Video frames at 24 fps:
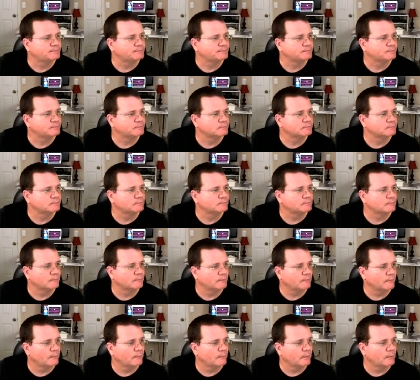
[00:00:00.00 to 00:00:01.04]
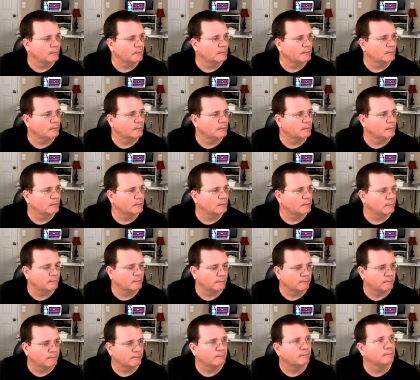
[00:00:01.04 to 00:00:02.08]

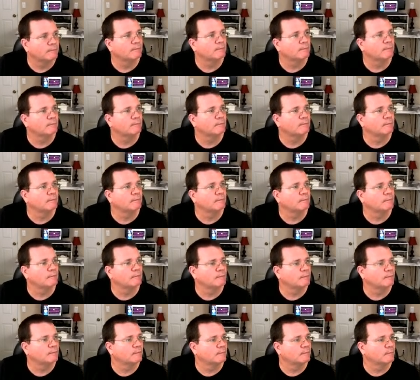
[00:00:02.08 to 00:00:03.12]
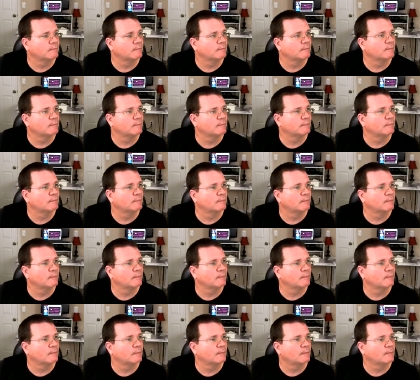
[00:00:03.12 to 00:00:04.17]

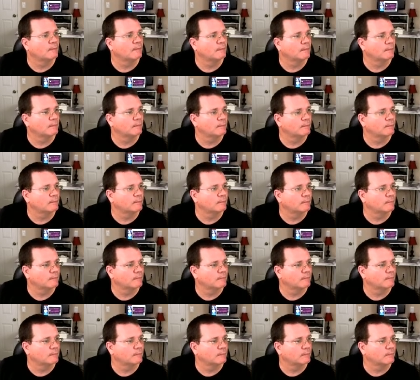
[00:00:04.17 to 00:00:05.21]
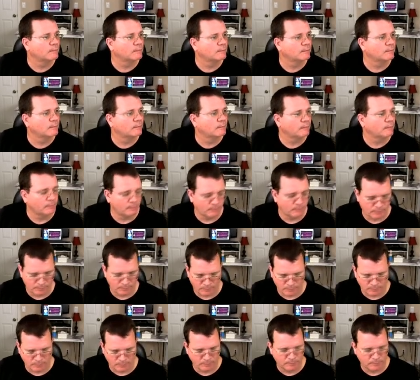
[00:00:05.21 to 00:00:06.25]

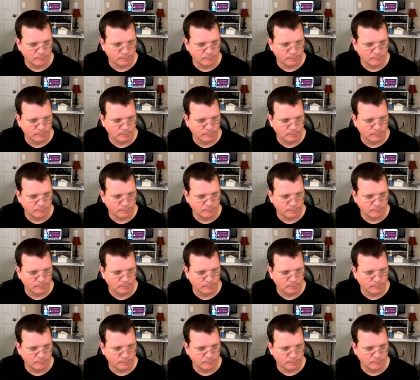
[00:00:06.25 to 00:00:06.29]
Nobody speaks.